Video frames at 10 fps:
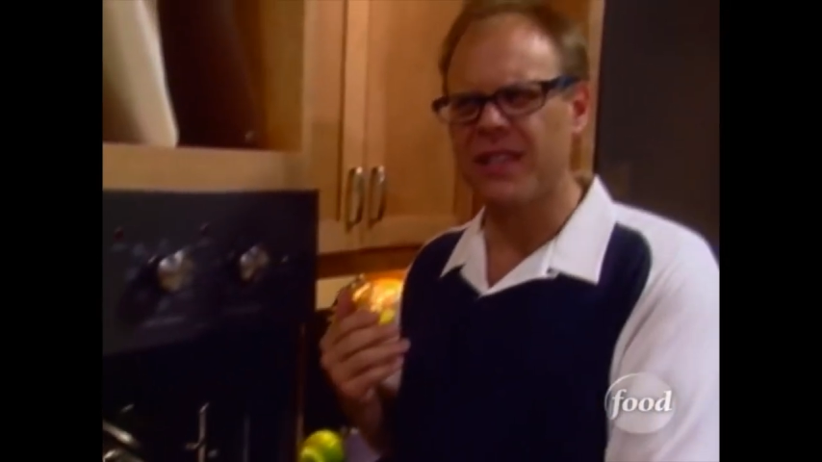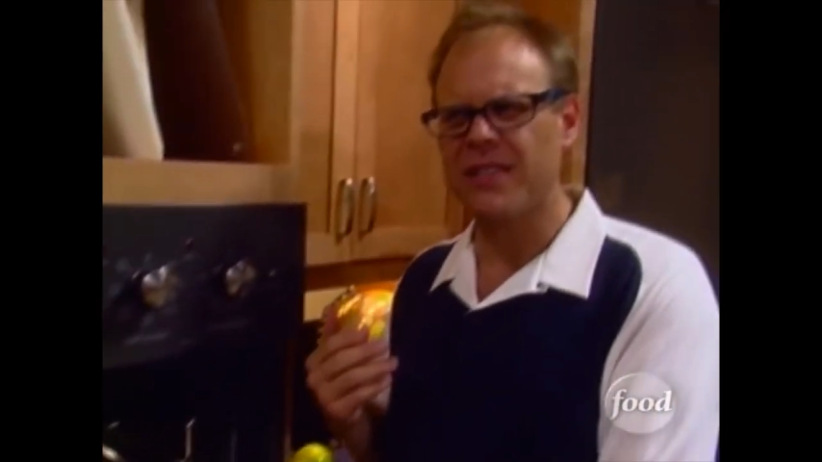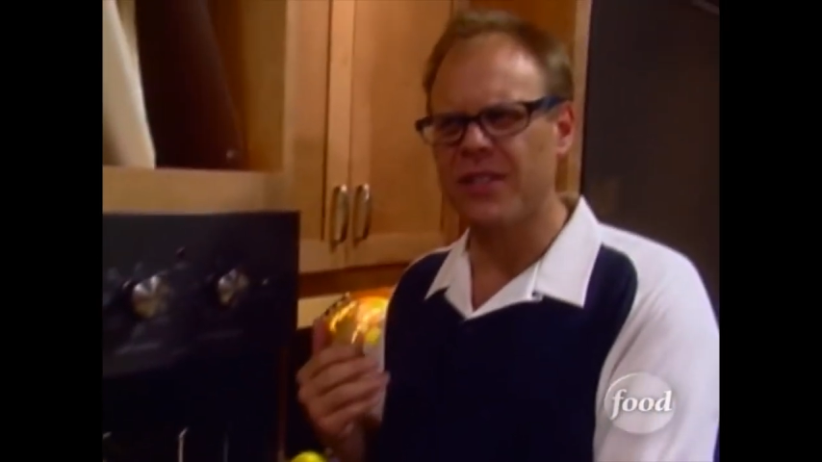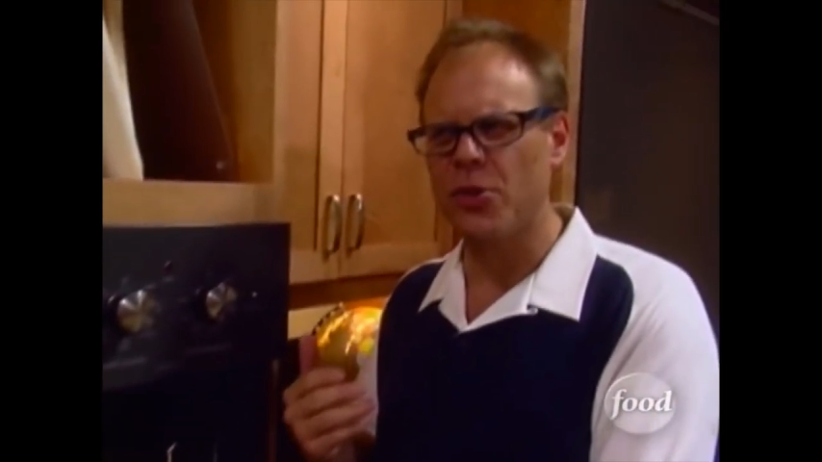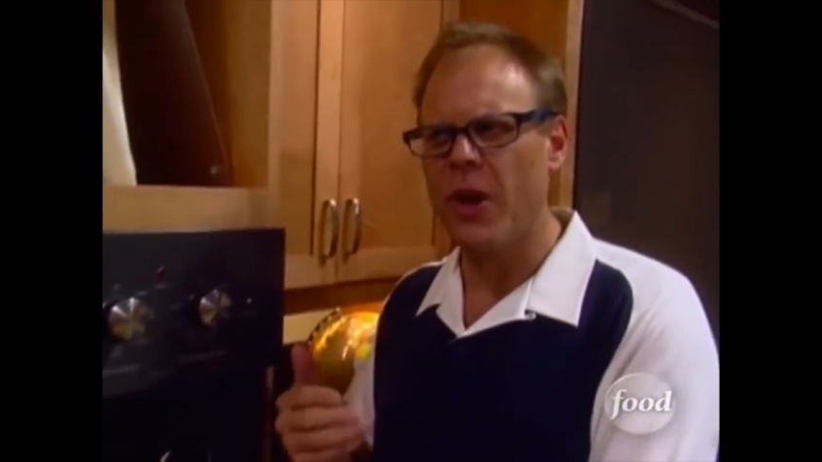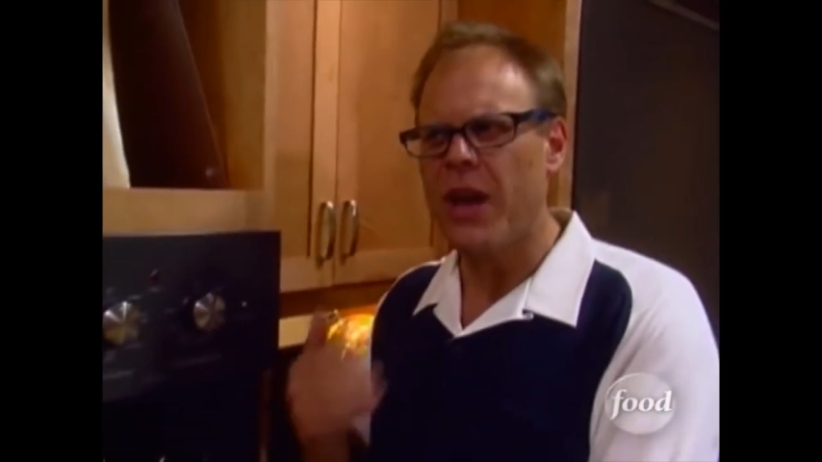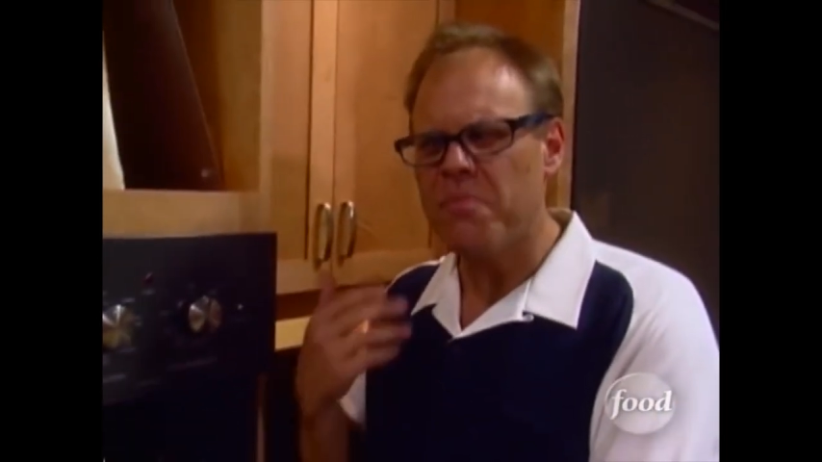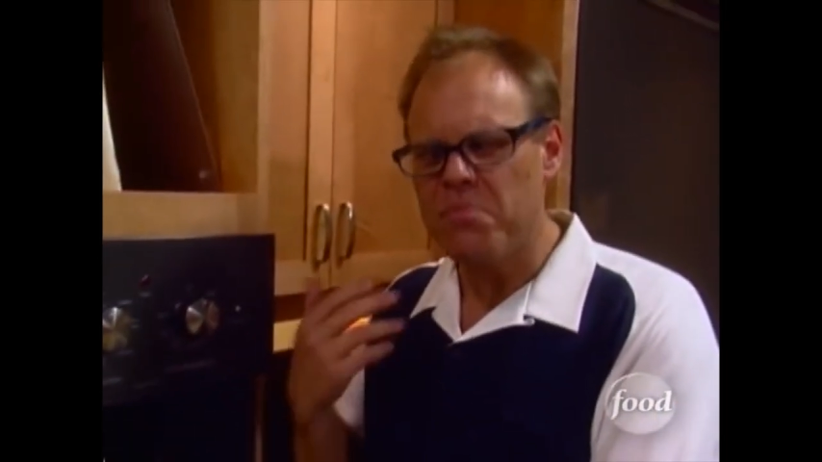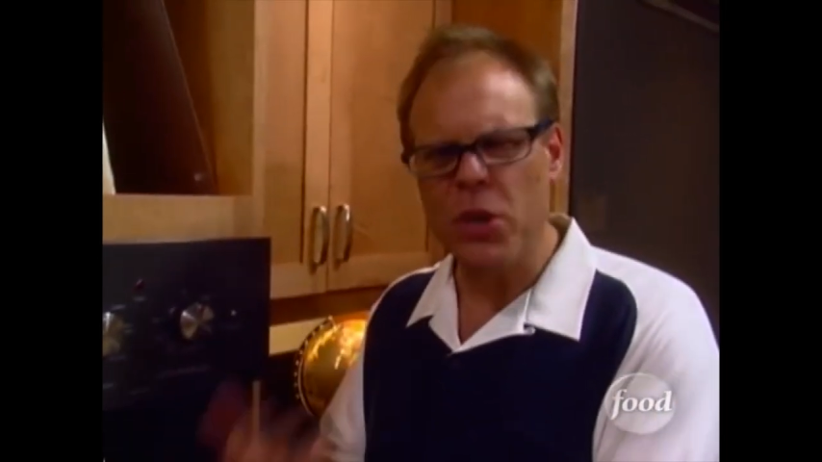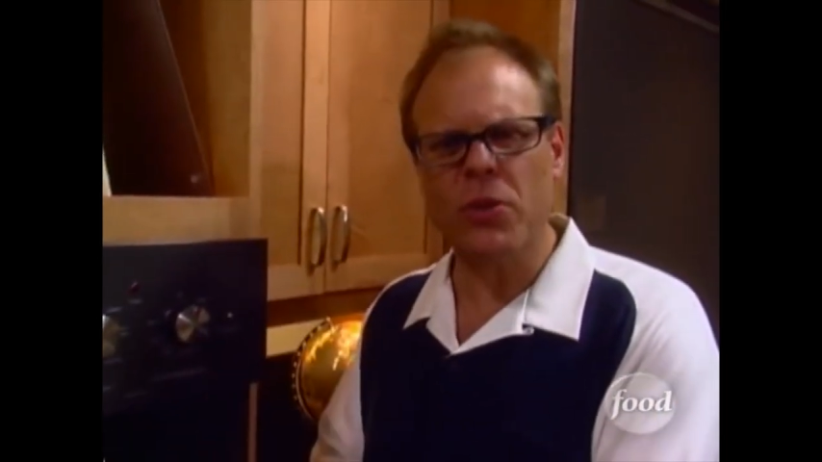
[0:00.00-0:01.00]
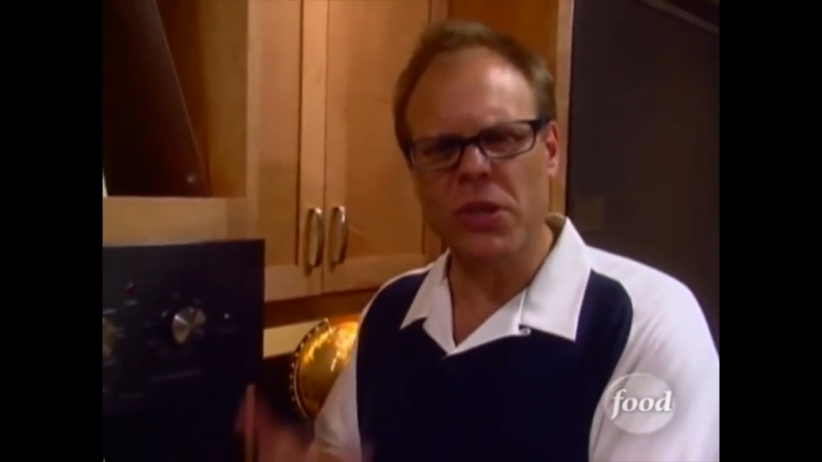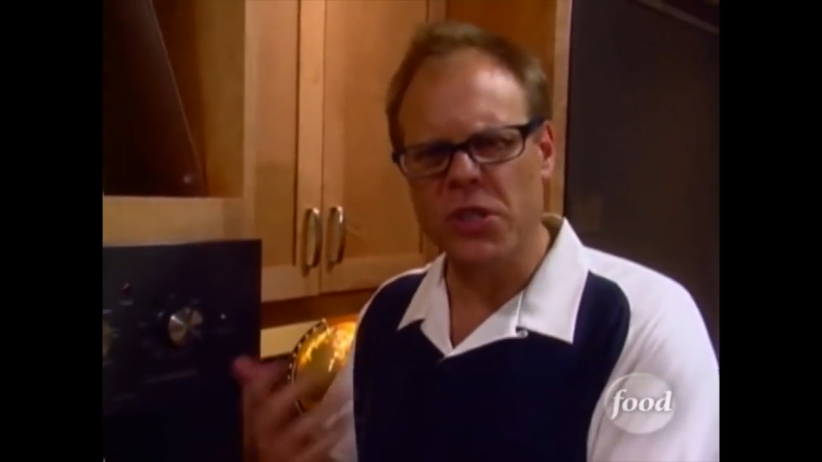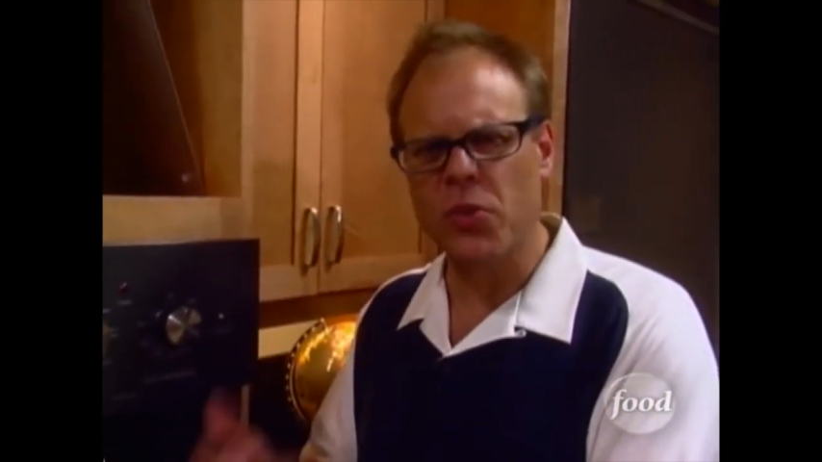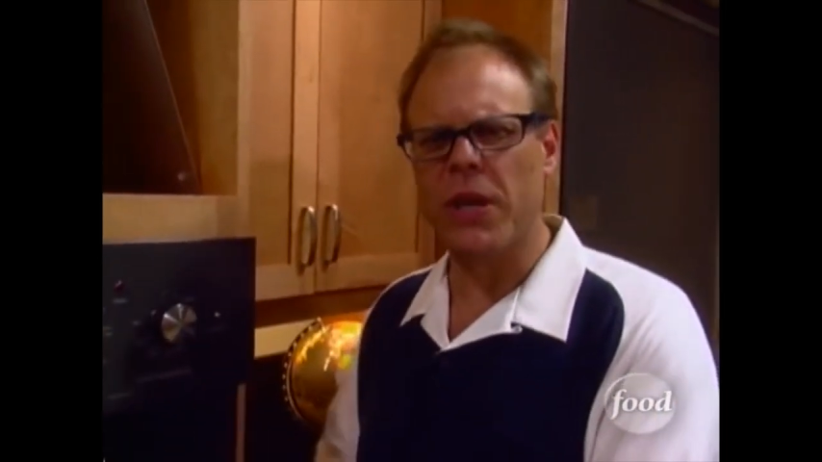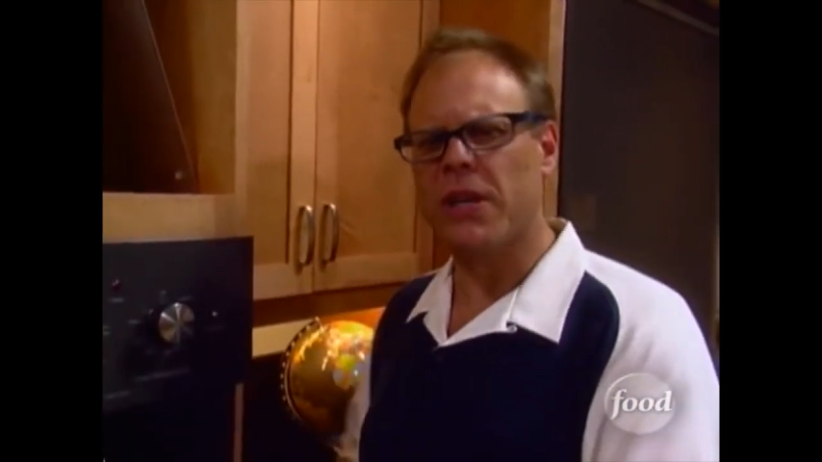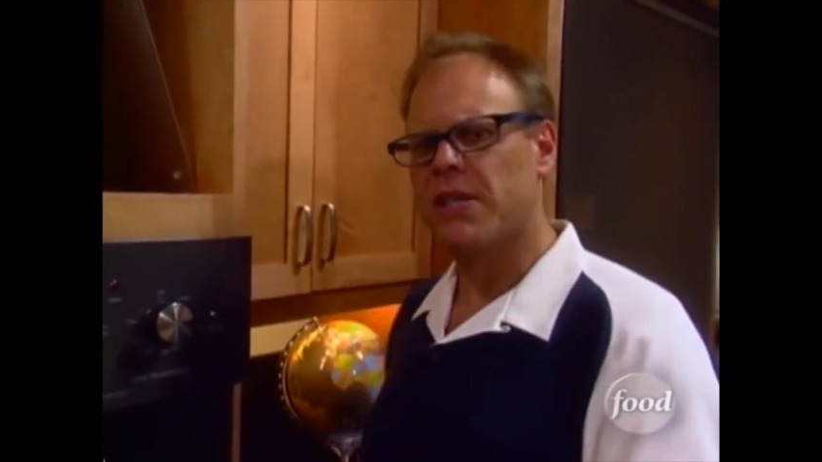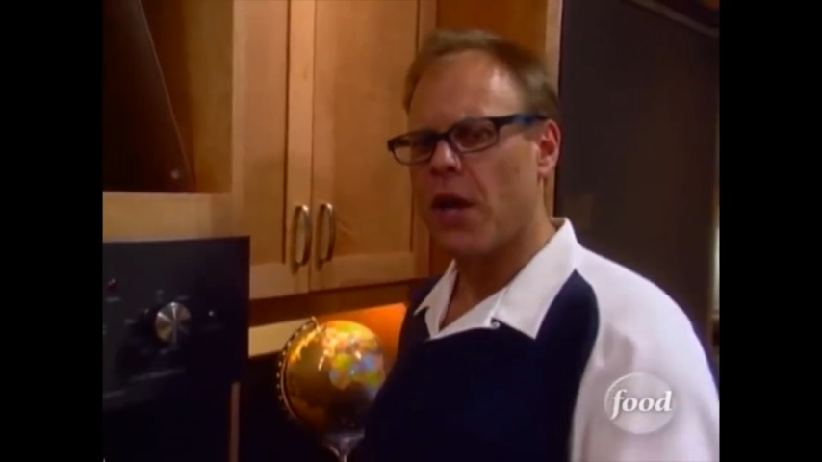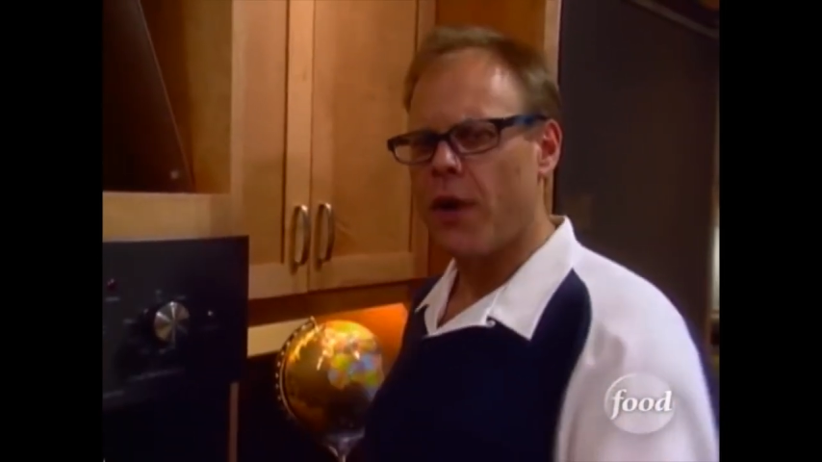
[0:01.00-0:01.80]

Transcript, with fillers: tends to mute the sweetness